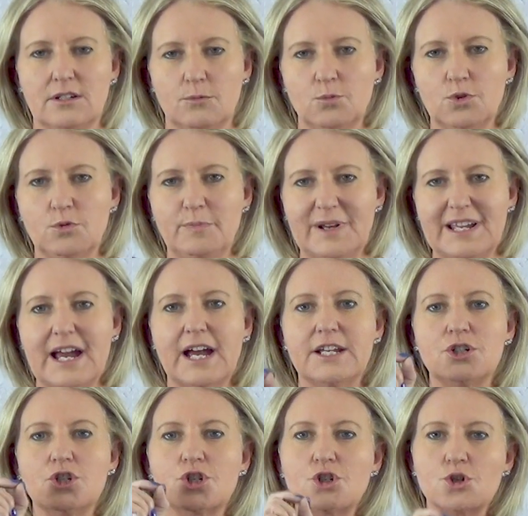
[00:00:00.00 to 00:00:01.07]
will be
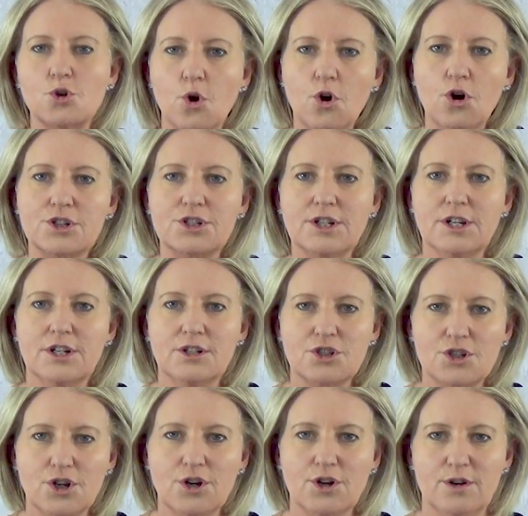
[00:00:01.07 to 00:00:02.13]
a short
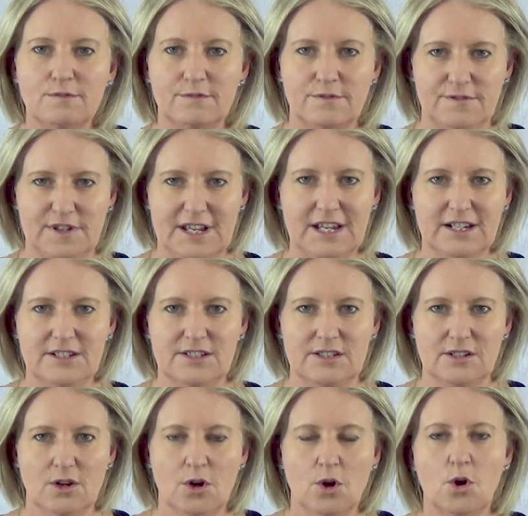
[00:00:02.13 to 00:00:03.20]
term fix